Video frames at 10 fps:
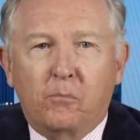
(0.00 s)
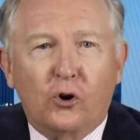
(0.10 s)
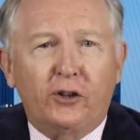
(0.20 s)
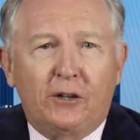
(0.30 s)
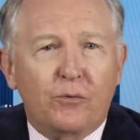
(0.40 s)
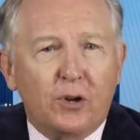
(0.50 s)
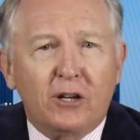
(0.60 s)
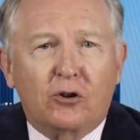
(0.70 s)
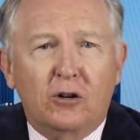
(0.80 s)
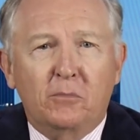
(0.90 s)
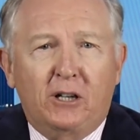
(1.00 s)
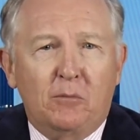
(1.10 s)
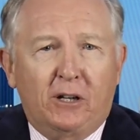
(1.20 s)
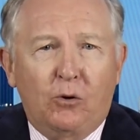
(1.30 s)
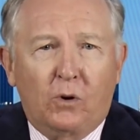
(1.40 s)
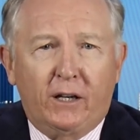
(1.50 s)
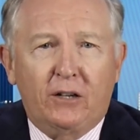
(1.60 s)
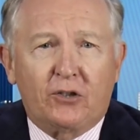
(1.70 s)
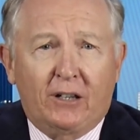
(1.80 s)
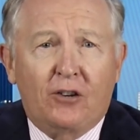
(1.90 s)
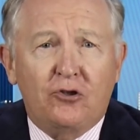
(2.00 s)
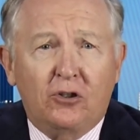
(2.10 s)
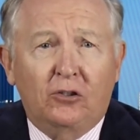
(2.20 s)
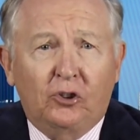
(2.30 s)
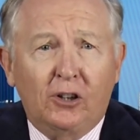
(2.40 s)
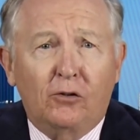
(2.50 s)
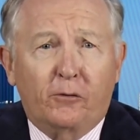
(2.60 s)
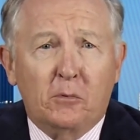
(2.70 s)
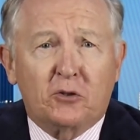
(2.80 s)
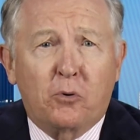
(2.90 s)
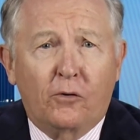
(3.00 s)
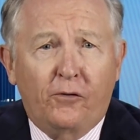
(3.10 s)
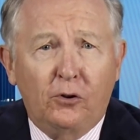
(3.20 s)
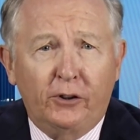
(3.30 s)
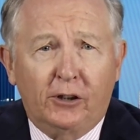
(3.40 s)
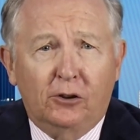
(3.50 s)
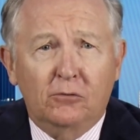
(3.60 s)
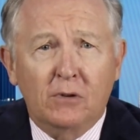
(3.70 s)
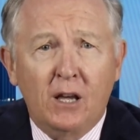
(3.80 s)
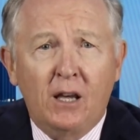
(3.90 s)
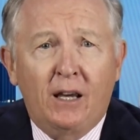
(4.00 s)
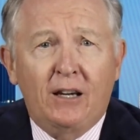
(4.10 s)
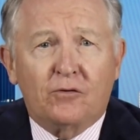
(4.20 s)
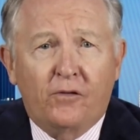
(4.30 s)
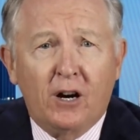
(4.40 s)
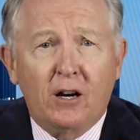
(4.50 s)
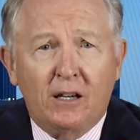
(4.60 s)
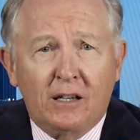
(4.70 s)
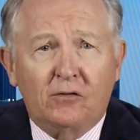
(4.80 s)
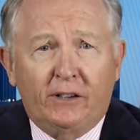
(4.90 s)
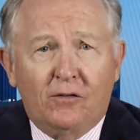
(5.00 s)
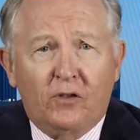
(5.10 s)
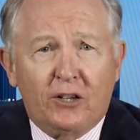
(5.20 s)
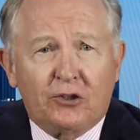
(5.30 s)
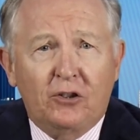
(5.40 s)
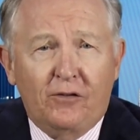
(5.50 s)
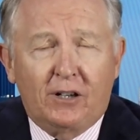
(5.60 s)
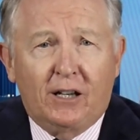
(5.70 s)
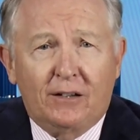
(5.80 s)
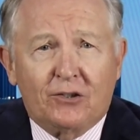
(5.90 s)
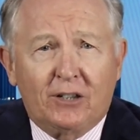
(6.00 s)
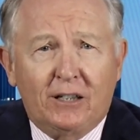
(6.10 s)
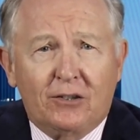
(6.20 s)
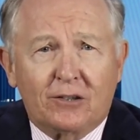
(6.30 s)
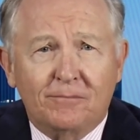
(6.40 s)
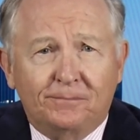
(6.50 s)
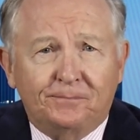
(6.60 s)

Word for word: brilliant thinker in many many ways, and as you can tell from his portfolio, he's very heavily invested in the United States.